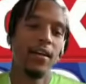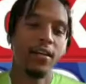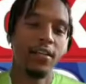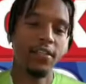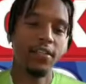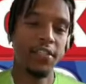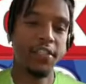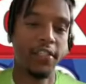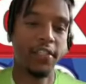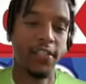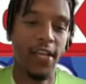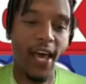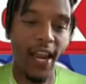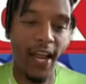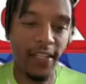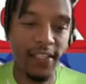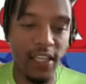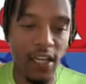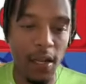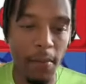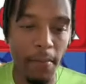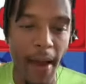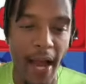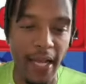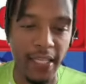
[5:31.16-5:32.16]
Shout out to
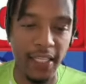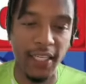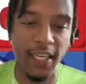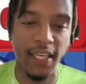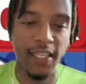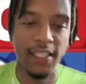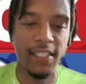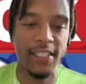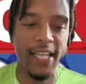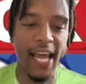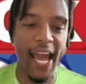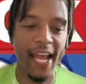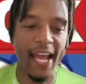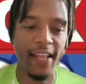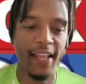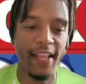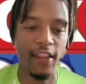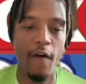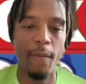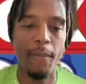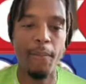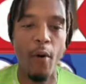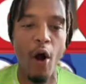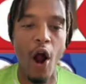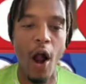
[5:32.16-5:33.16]
the Mexican
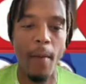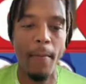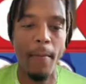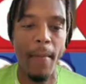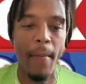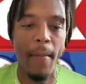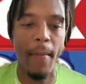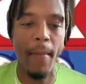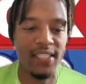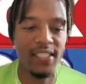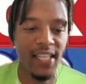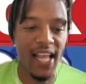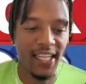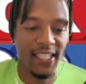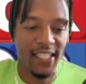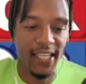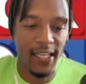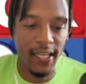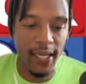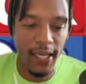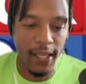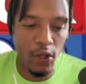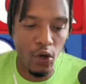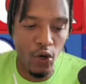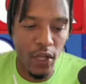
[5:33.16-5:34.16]
standoff. Part of my dyslexia,
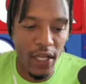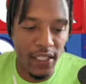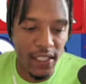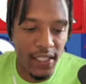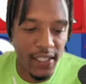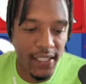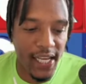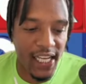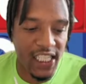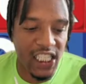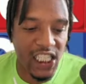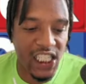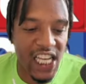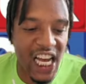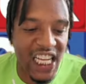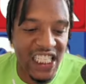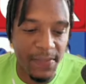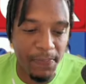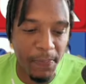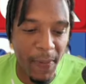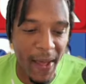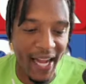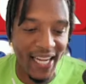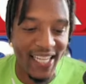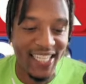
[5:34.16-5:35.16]
I can do this. It says
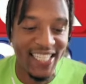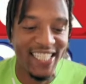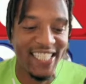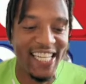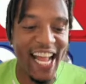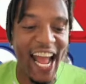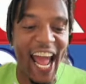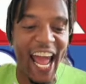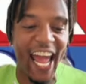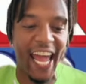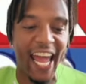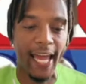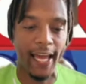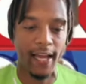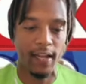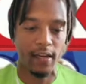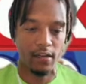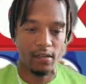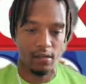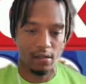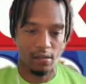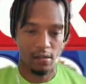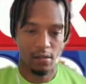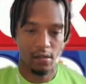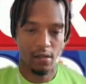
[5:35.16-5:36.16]
suspect dead
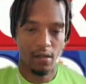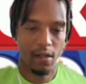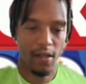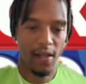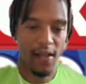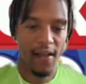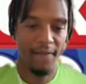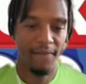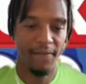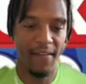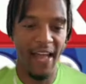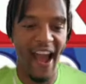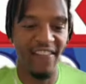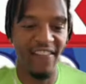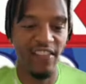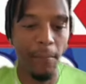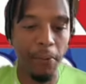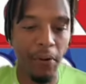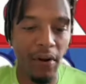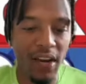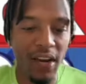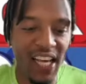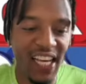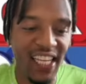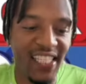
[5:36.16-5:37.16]
at the
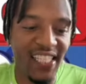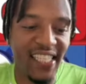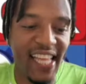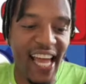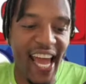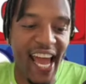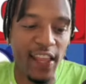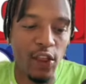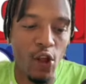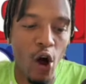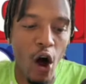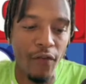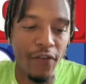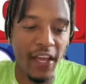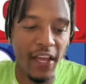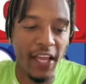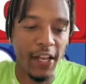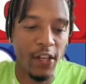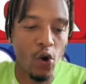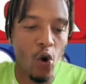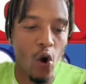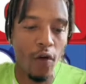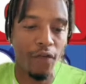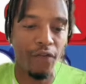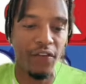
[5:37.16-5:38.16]
police standoff
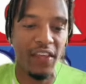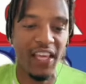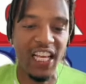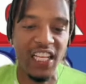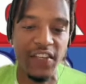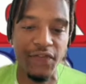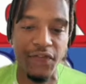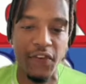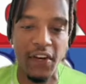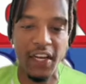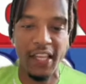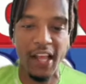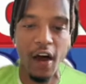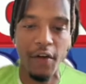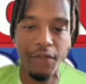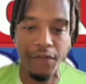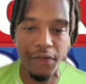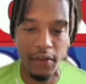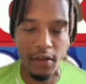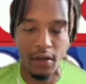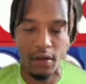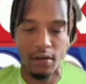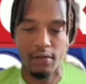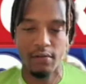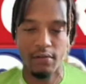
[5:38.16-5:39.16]
in Northeast
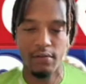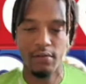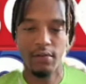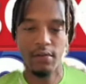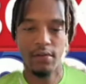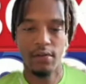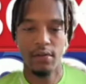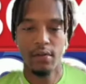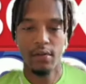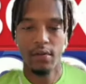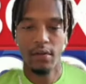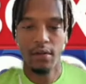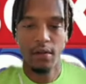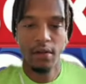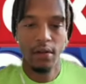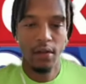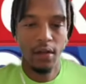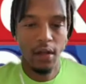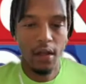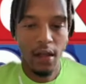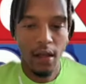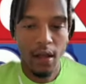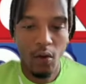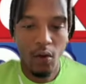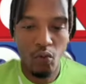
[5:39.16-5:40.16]
Philadelphia.
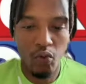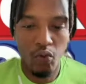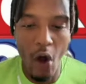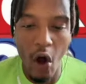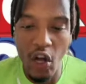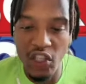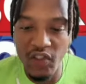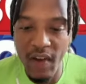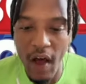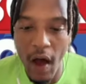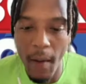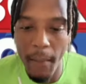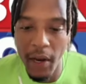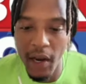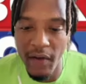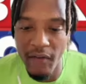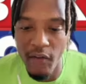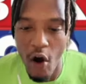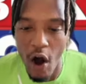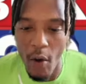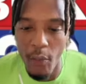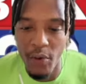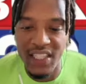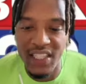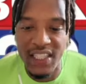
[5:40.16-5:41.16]
Roosevelt
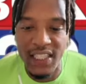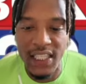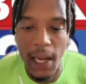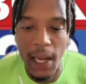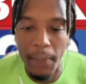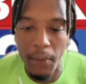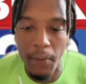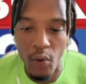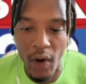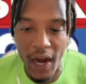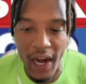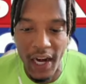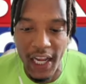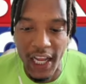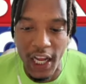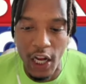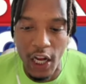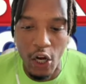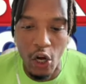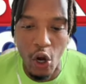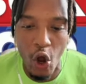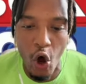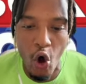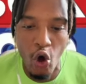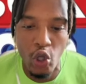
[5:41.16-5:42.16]
Boulevard was temporarily
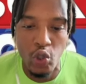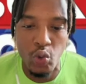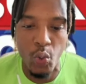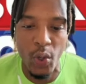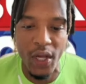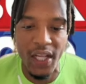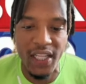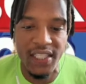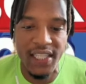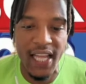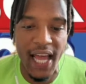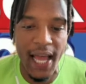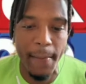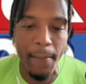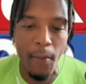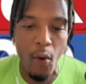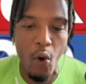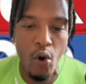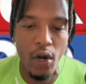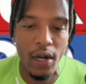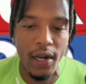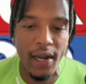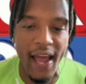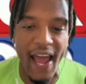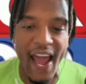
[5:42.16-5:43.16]
closed Wednesday
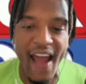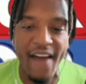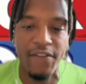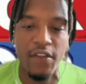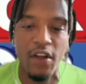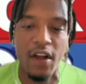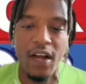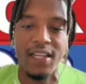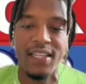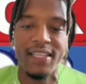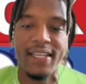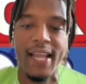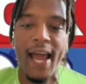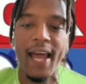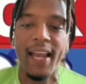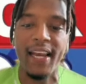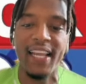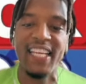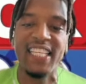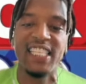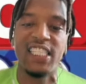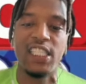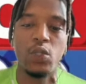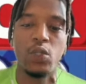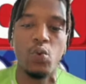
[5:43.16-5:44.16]
morning after a deadly
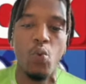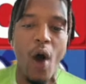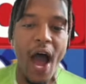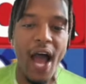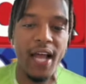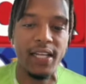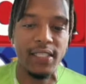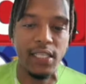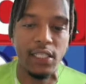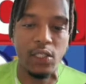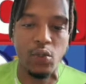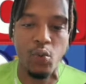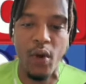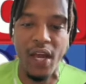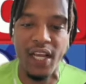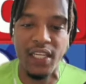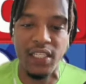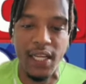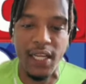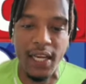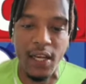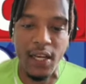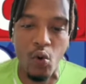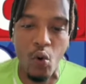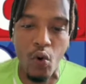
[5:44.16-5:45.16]
SWAT situation
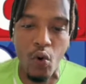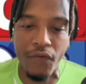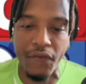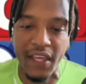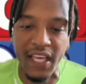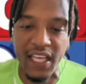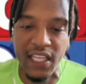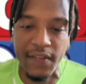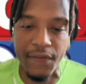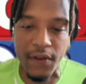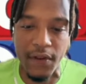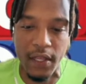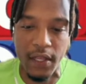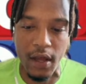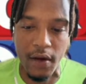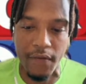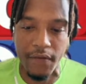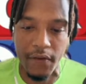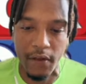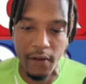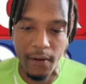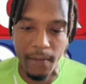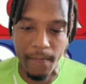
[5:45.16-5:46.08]
in Northeast Philadelphia.